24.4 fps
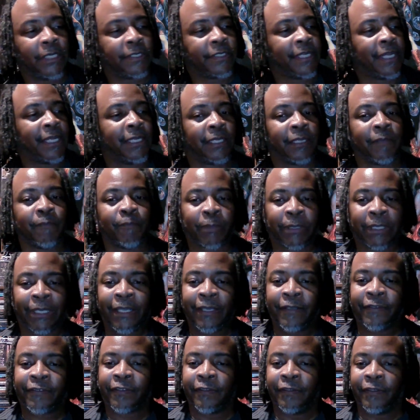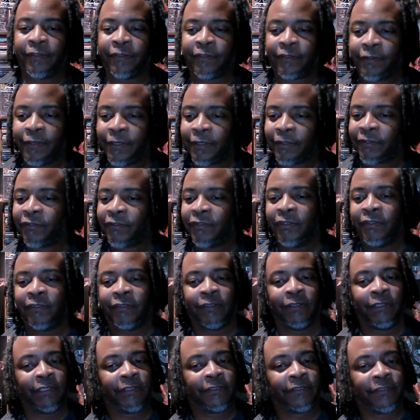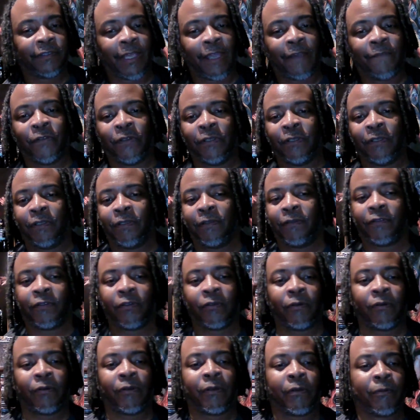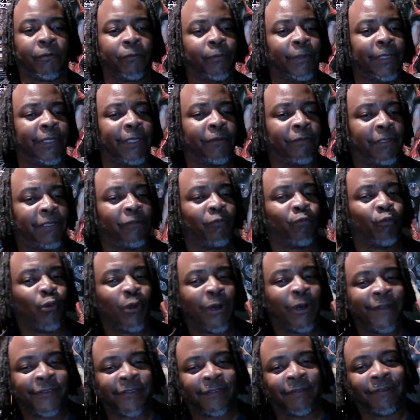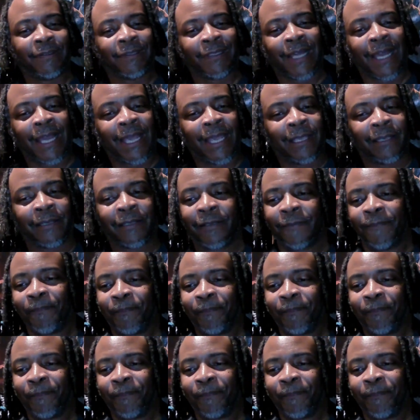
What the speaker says: taking place in the 60s and the 70s. It wasn't like